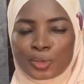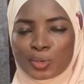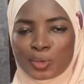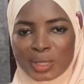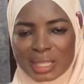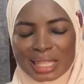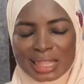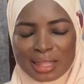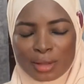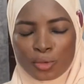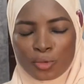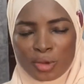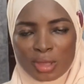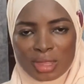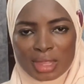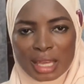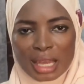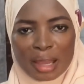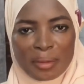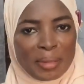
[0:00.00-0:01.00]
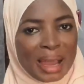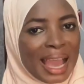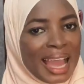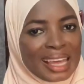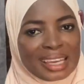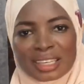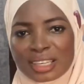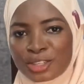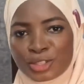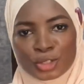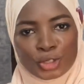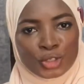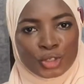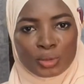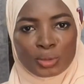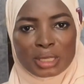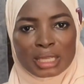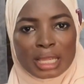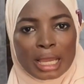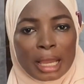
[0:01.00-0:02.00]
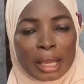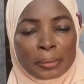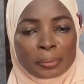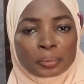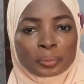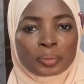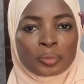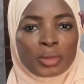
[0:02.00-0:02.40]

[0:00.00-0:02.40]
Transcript: with handling social media